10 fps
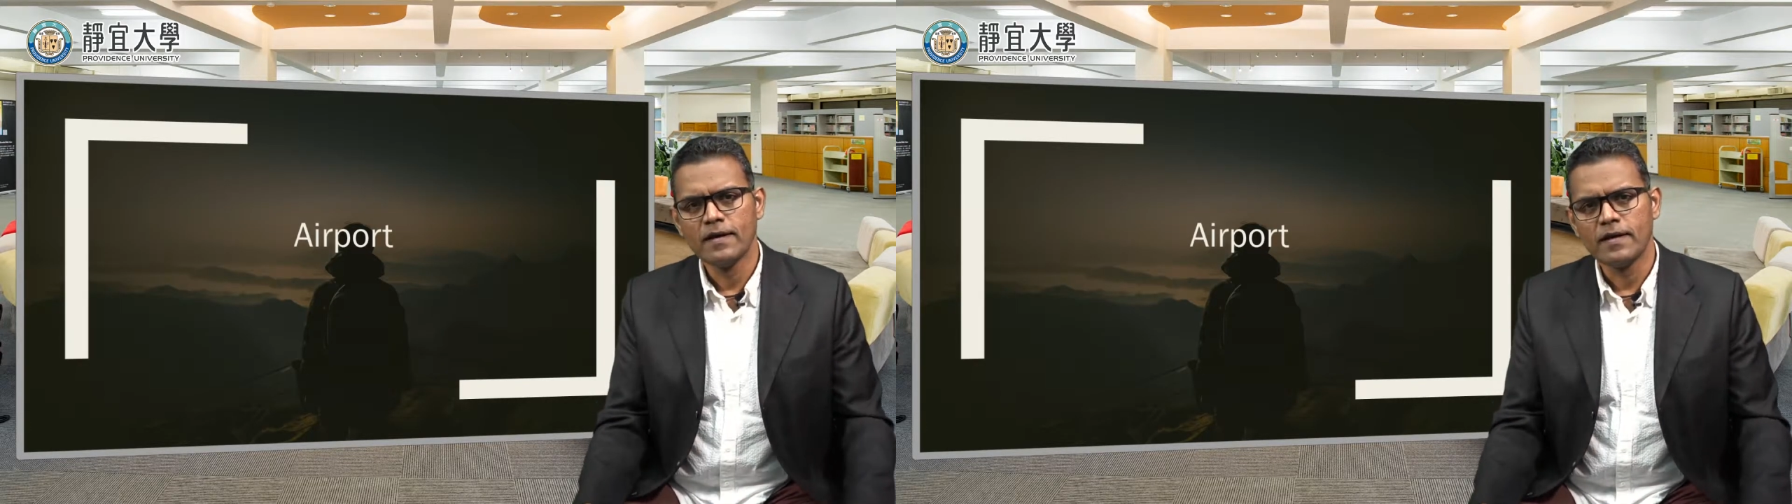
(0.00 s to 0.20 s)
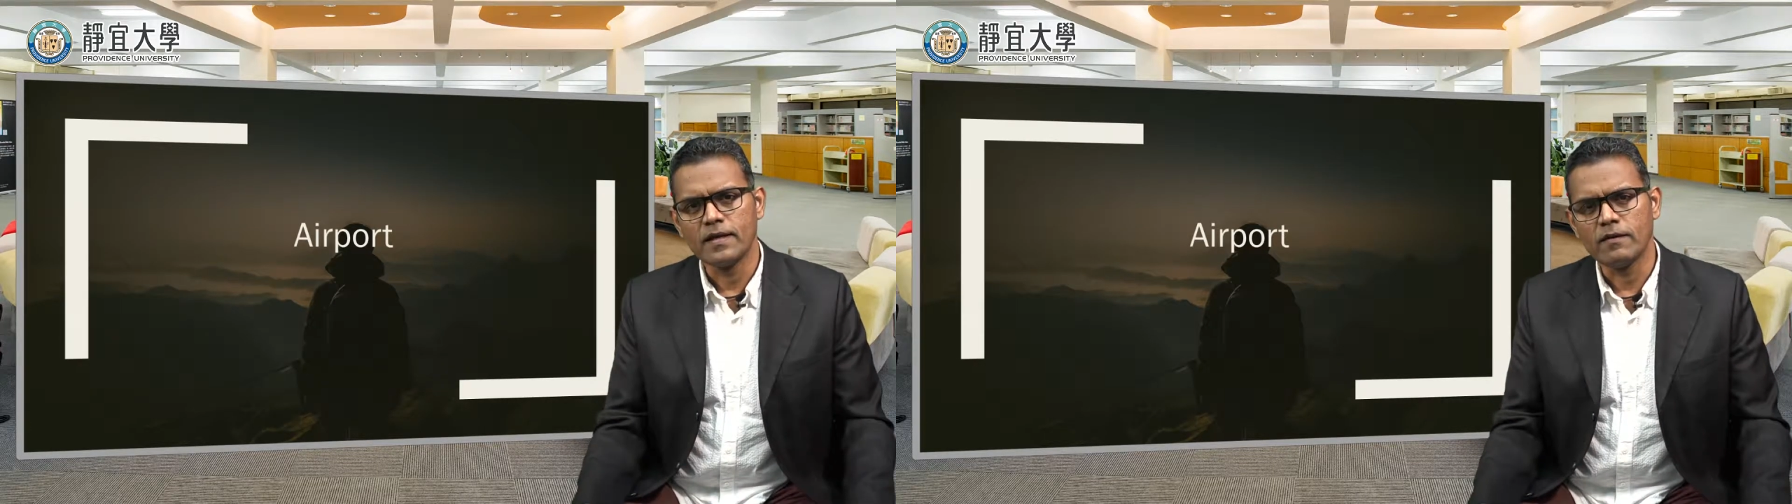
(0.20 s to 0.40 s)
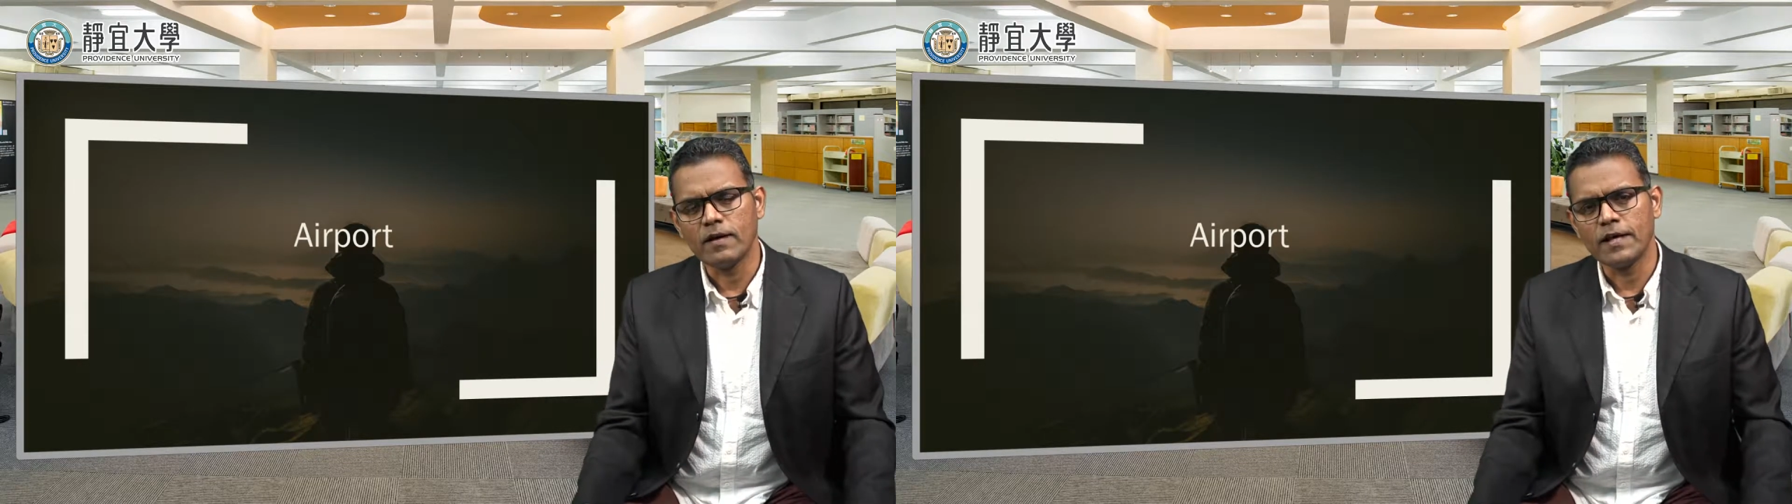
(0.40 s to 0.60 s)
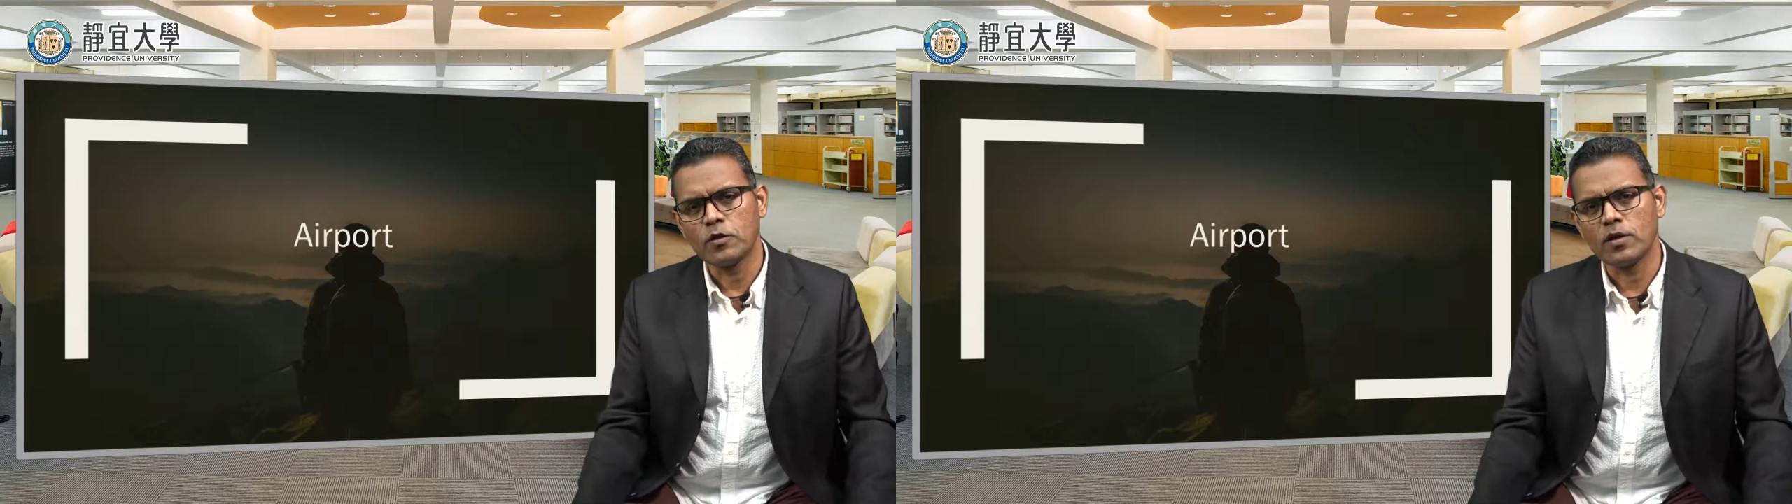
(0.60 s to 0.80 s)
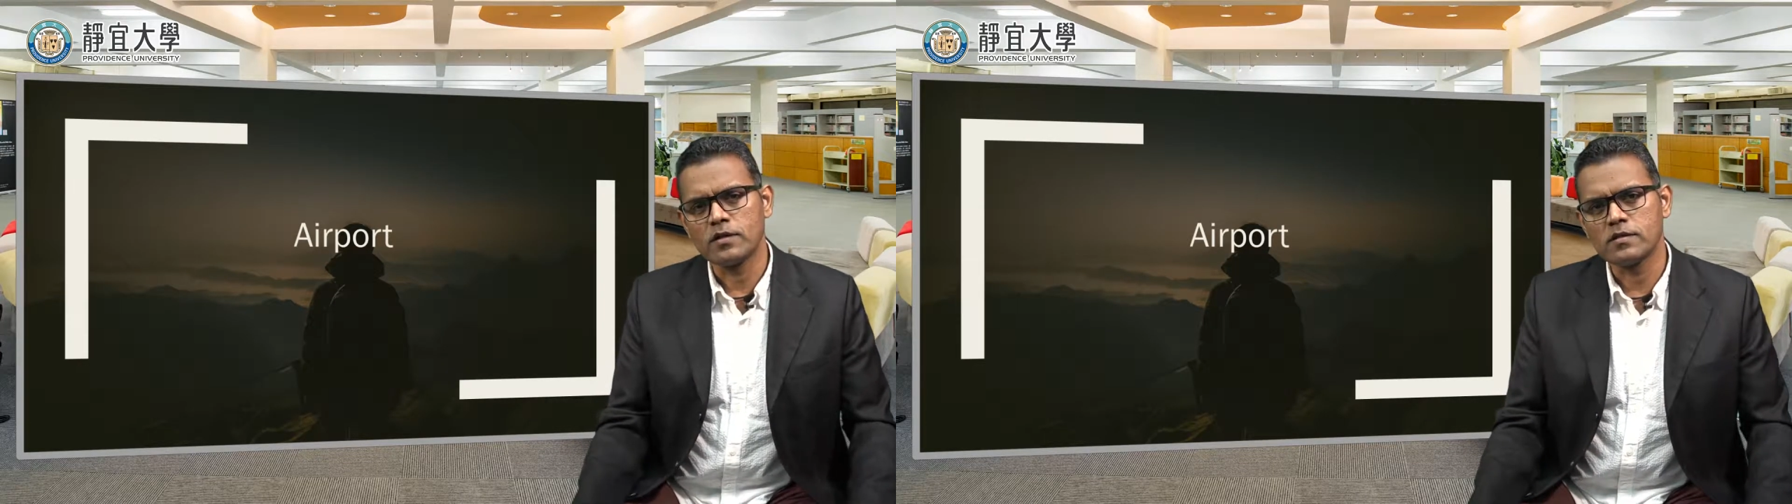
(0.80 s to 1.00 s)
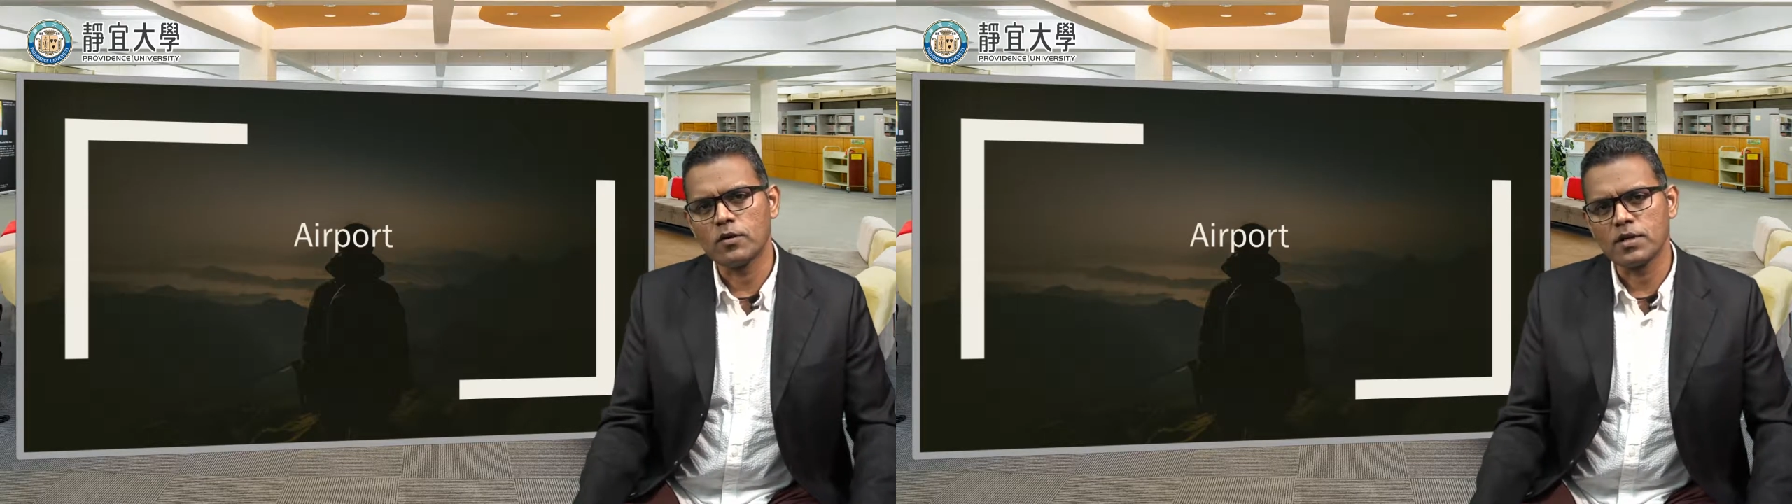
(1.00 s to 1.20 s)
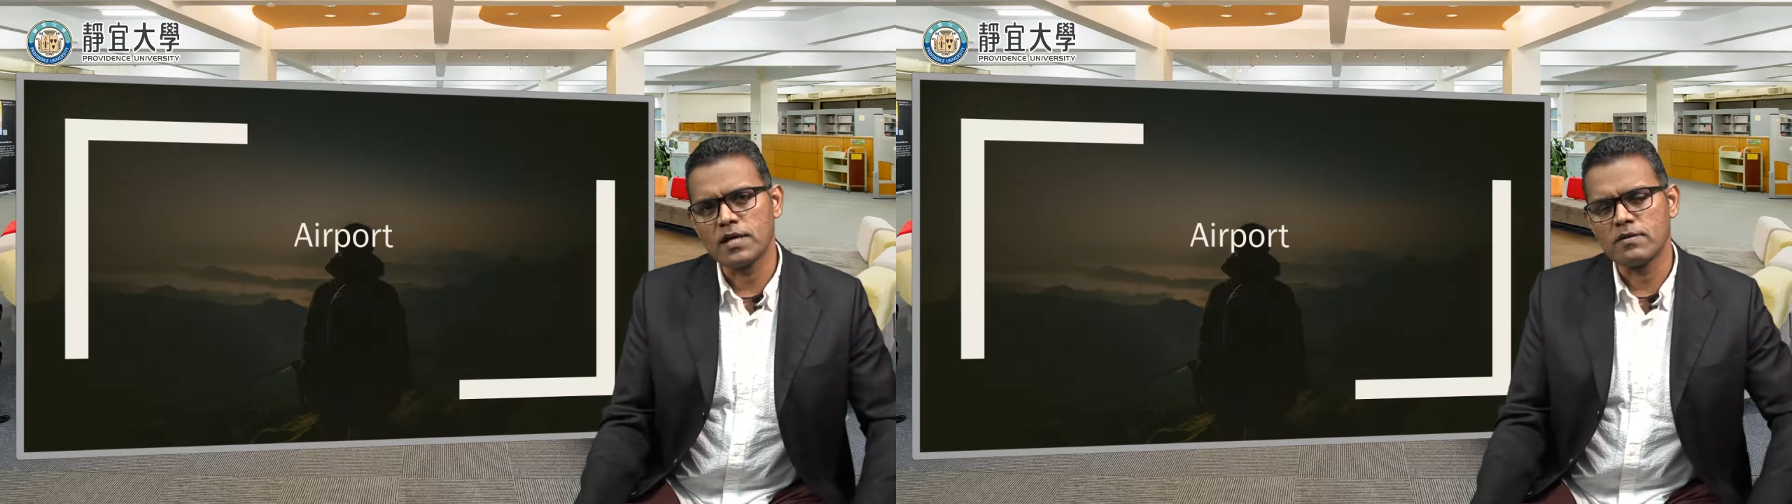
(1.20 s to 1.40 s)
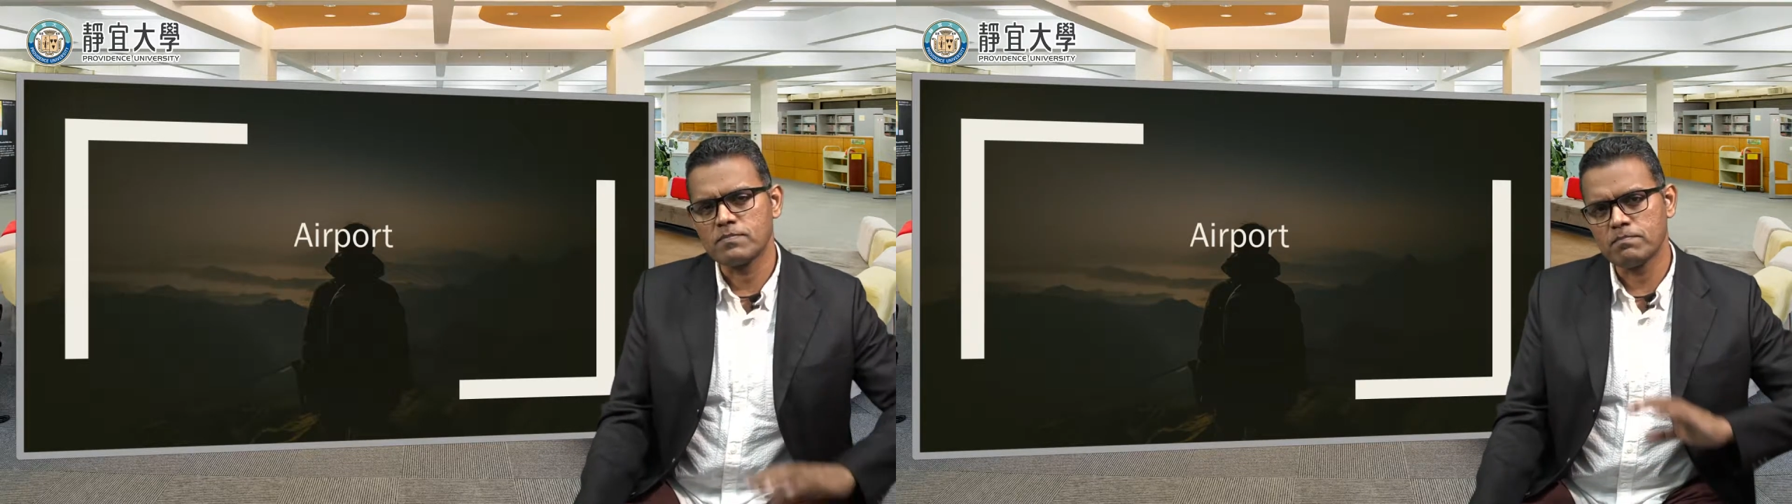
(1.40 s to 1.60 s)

I thought, okay,